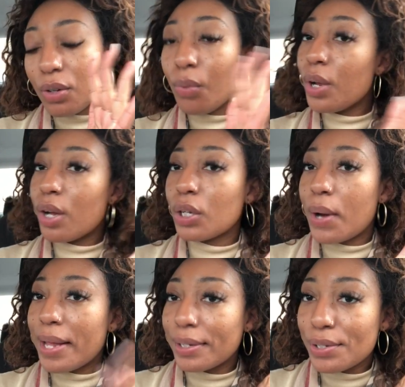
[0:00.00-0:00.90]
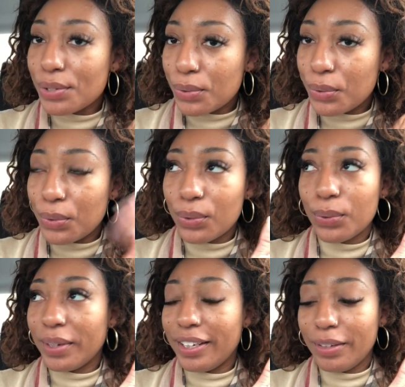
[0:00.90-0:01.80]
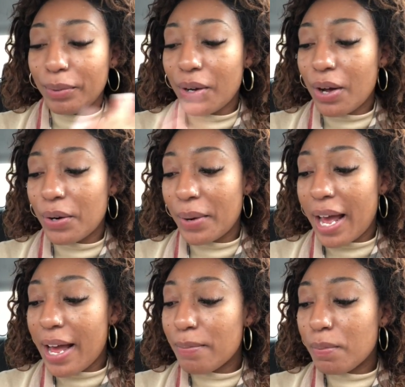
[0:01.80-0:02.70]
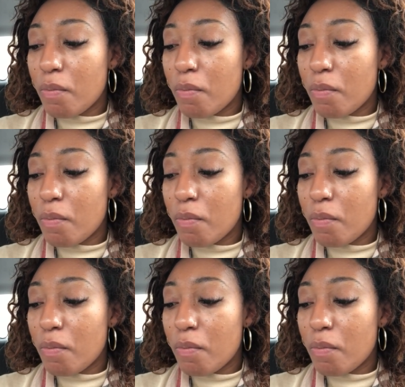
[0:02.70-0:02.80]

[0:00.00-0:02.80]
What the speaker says: We all know Alex is a cool queen. We all know that.